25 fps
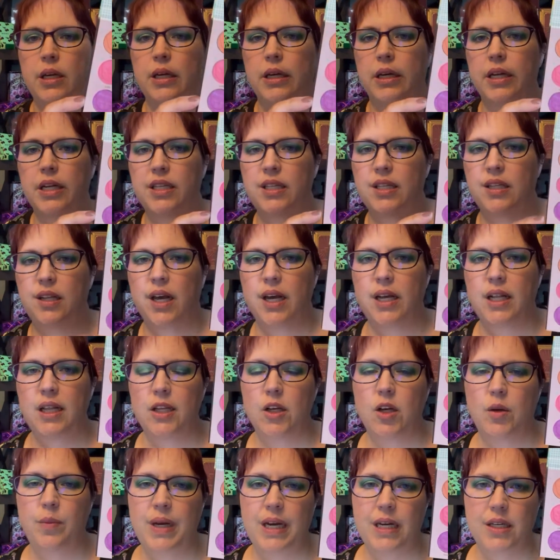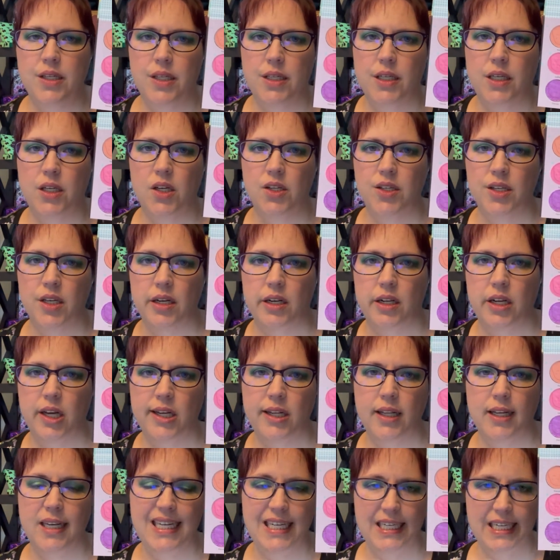It's a lot of little pastels and a lot of
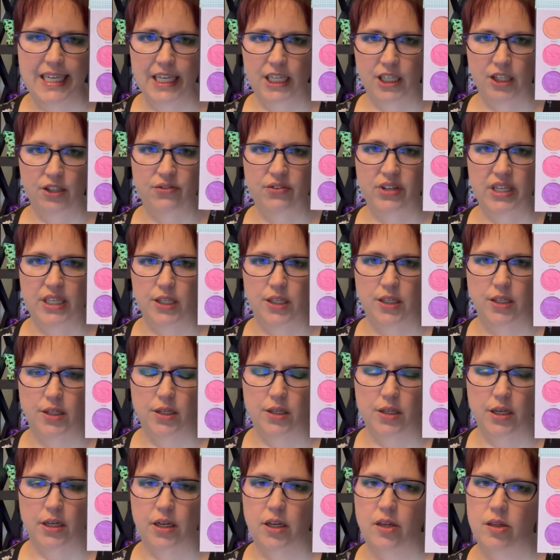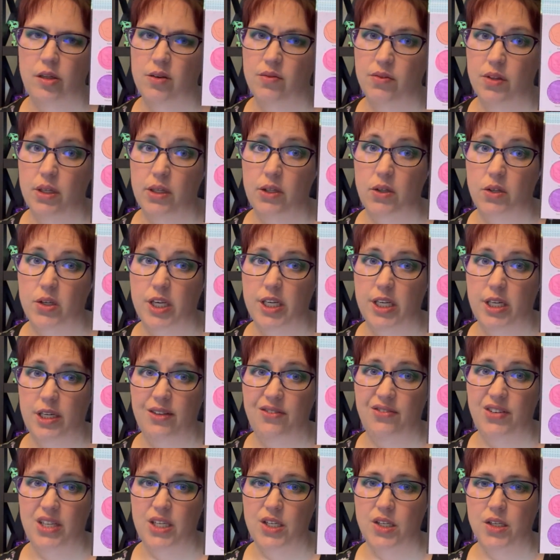little kitty faces, and I love the little kitty
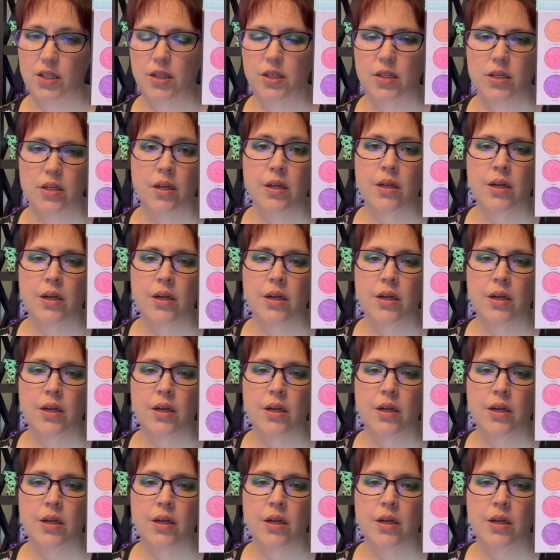faces.